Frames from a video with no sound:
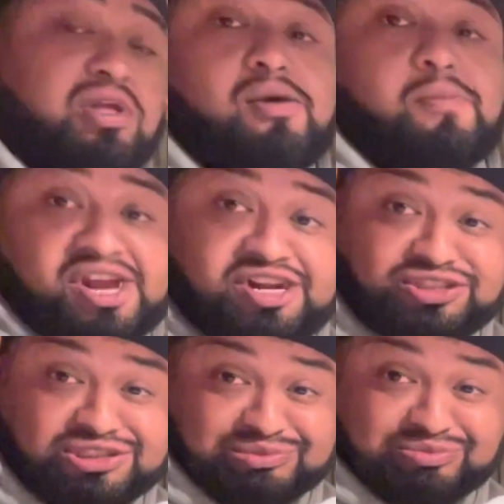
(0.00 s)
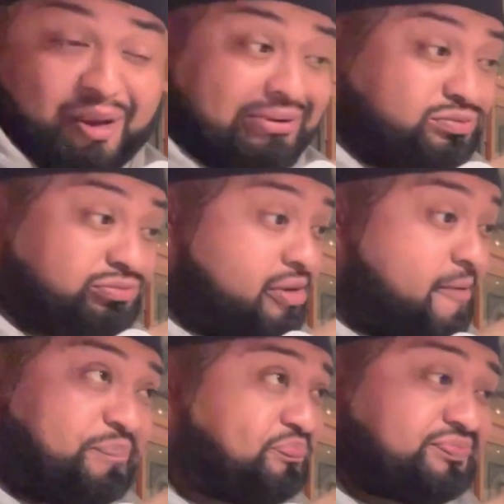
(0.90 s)
Amazing.
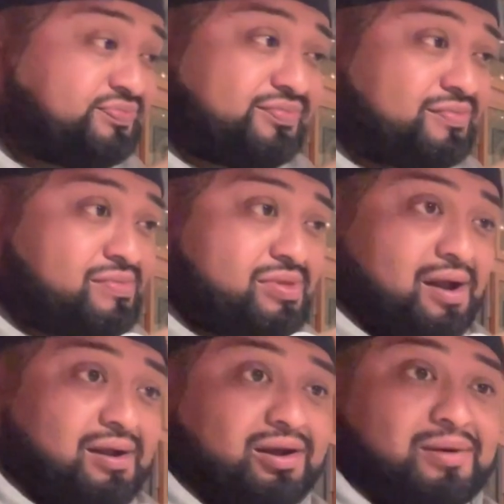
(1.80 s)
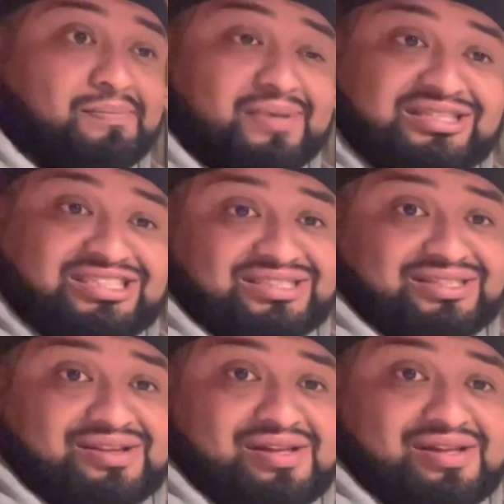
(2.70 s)
Look at this. Amazing.